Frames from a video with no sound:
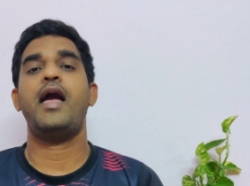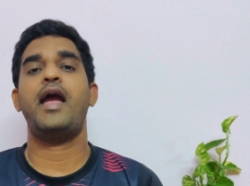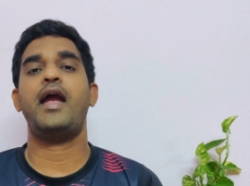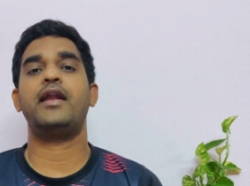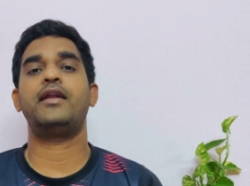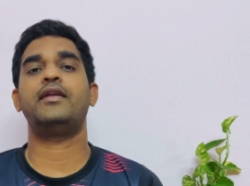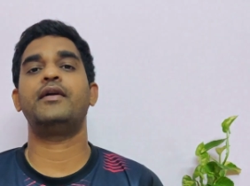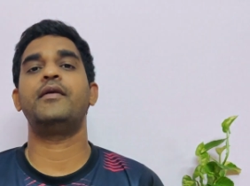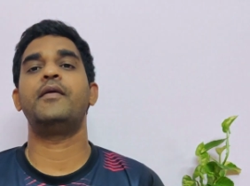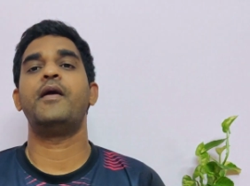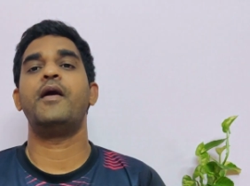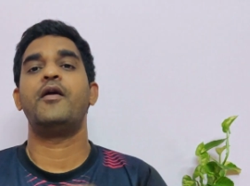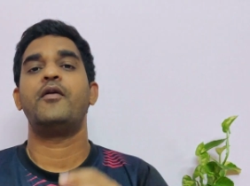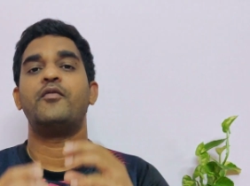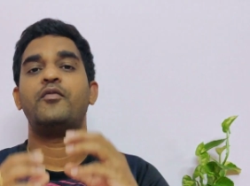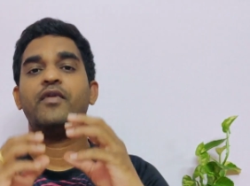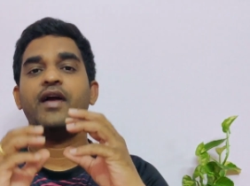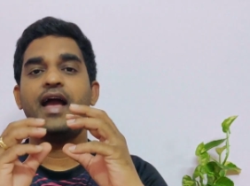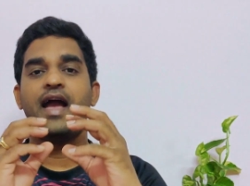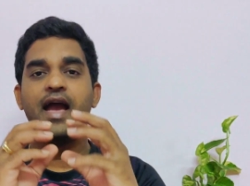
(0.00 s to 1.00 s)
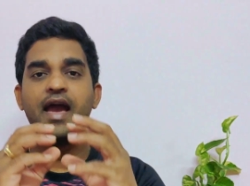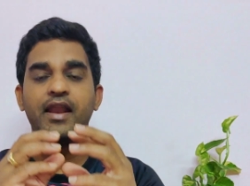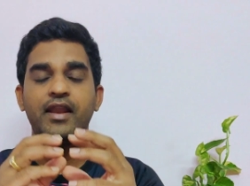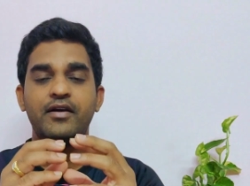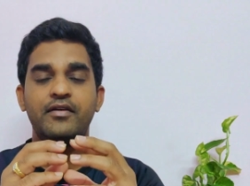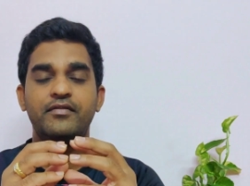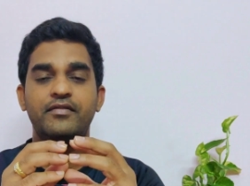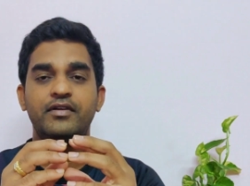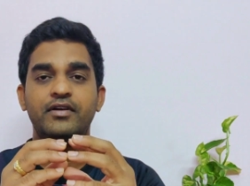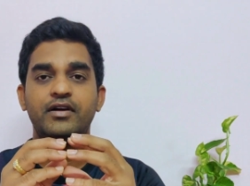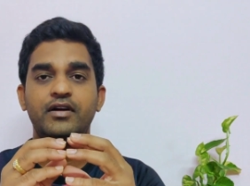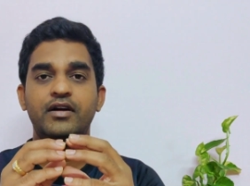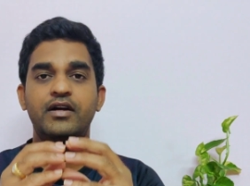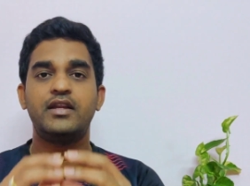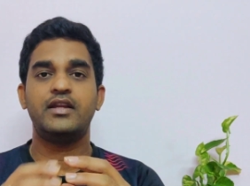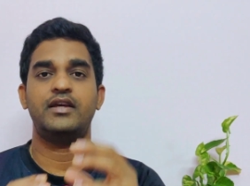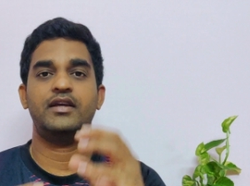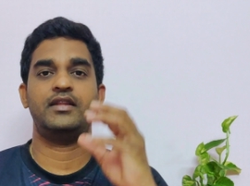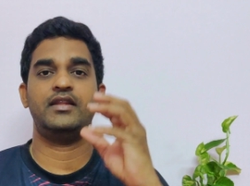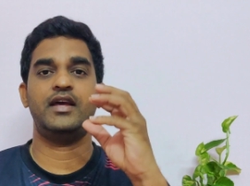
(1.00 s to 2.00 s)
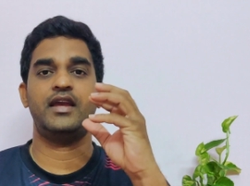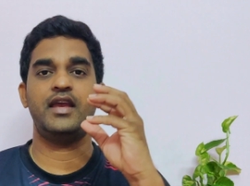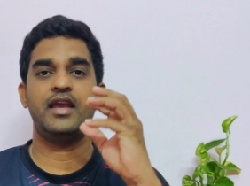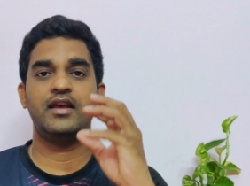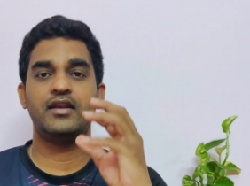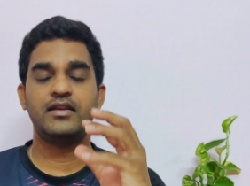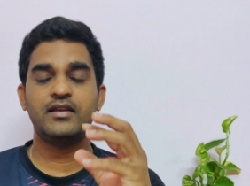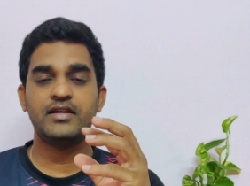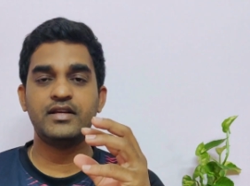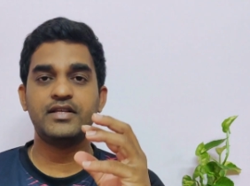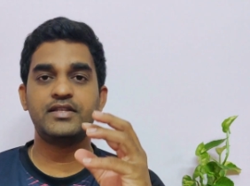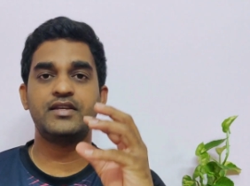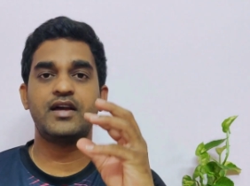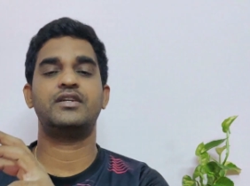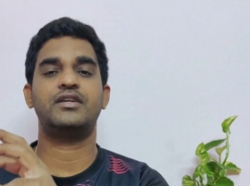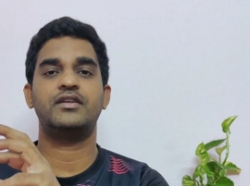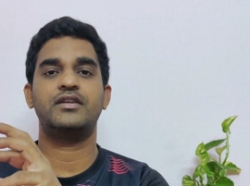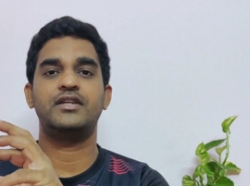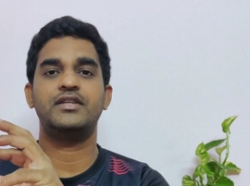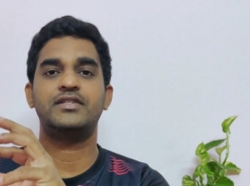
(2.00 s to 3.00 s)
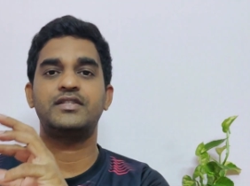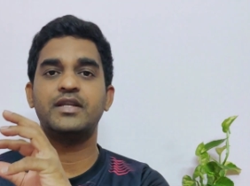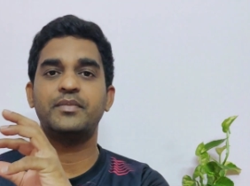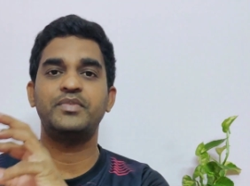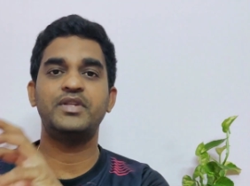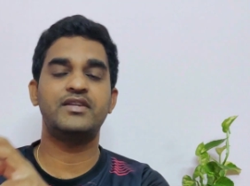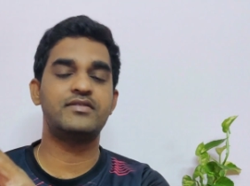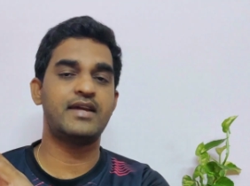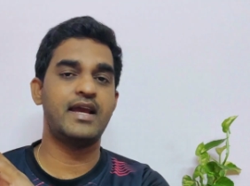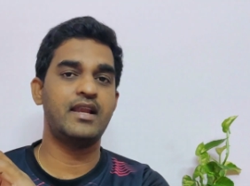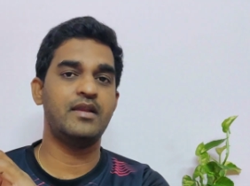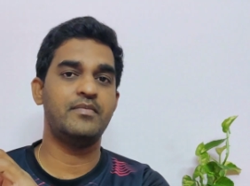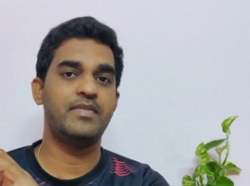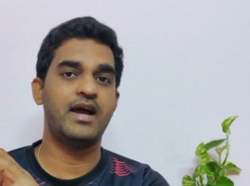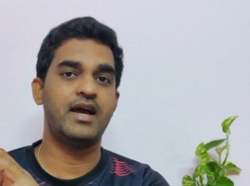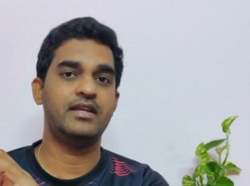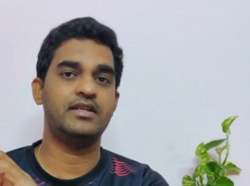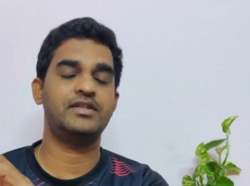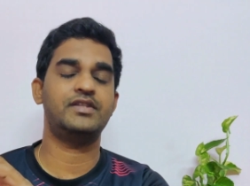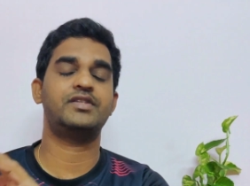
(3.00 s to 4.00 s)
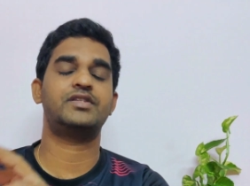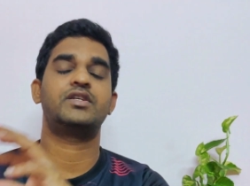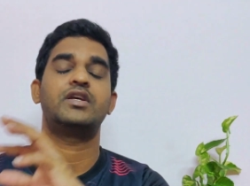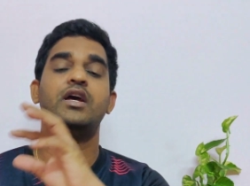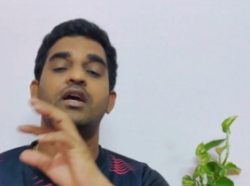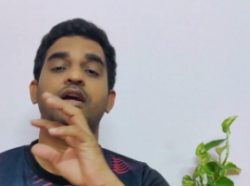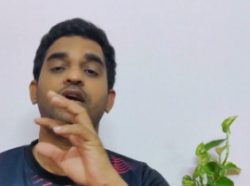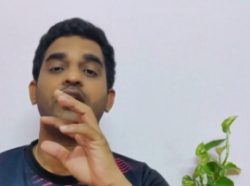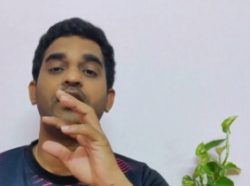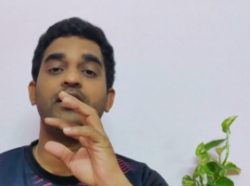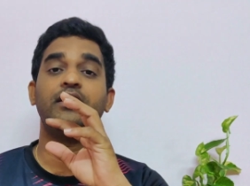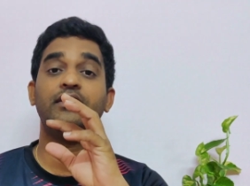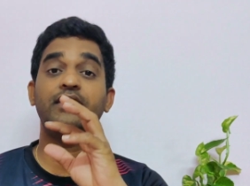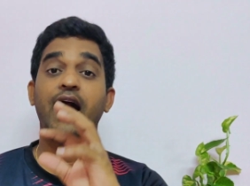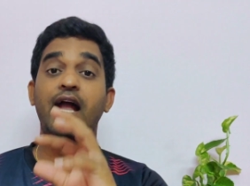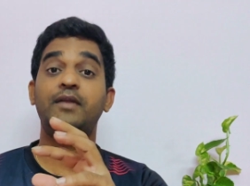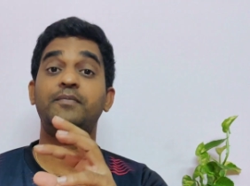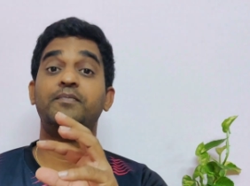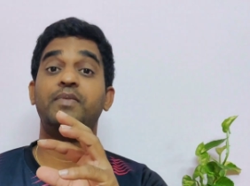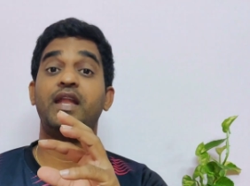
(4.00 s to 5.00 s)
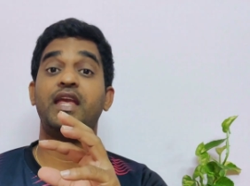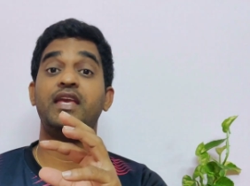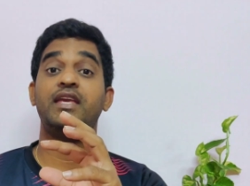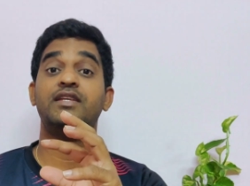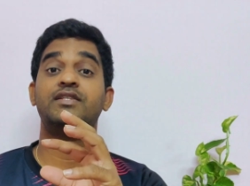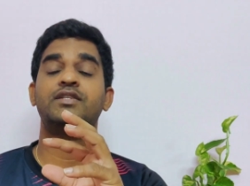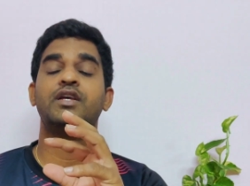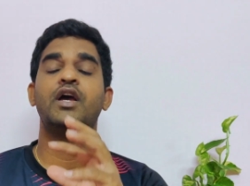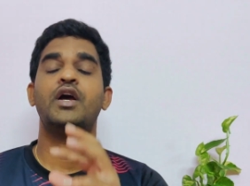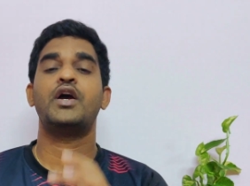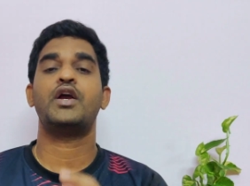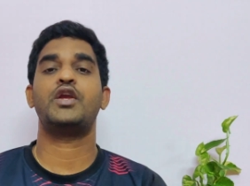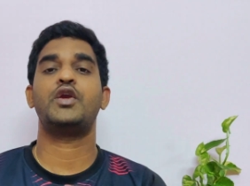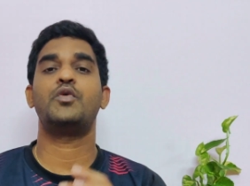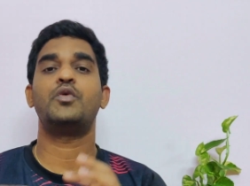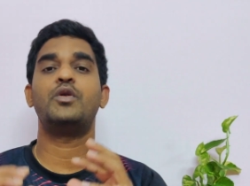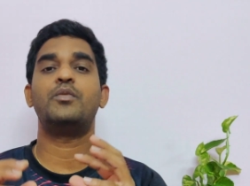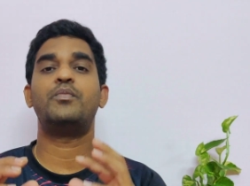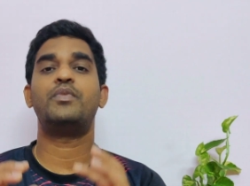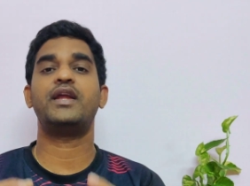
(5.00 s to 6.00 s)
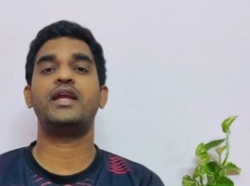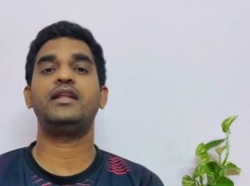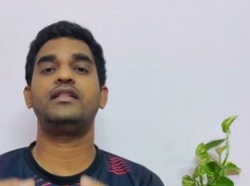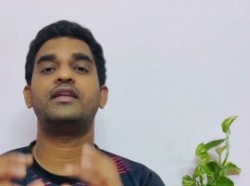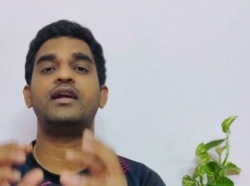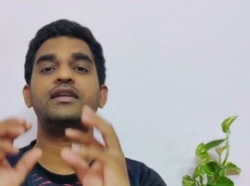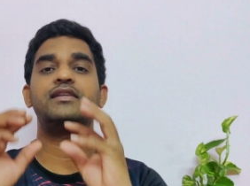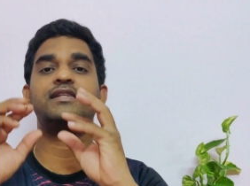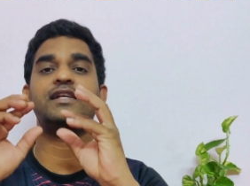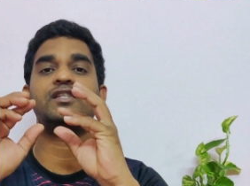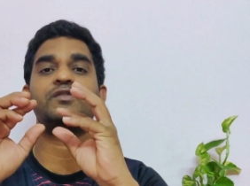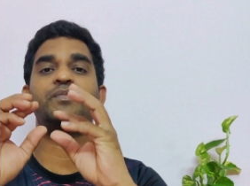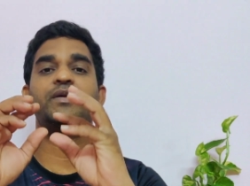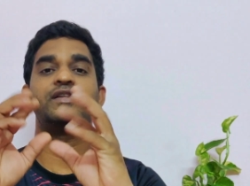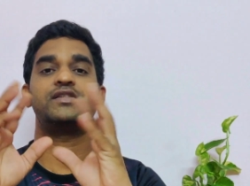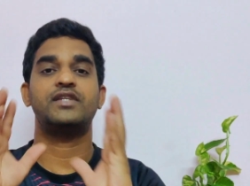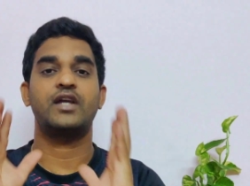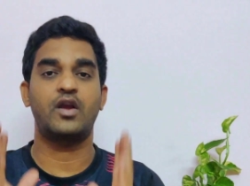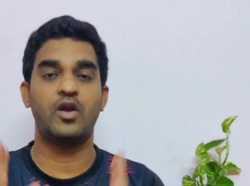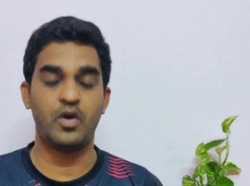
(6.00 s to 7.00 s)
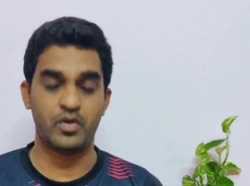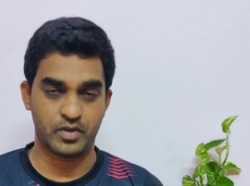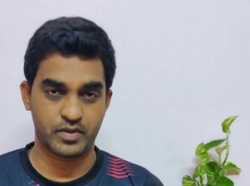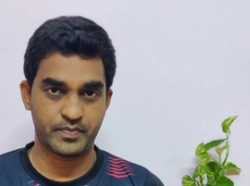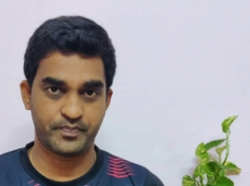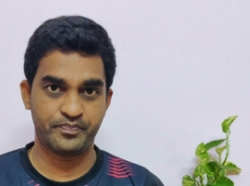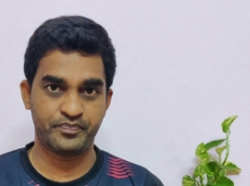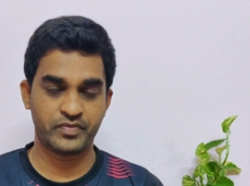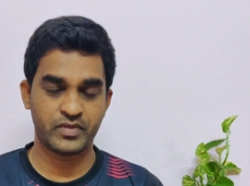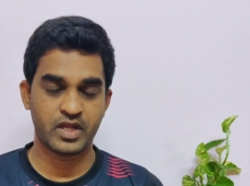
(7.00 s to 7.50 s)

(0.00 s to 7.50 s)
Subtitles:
and wherever the errors disturb the trial balance, in that place you will bring that suspense account.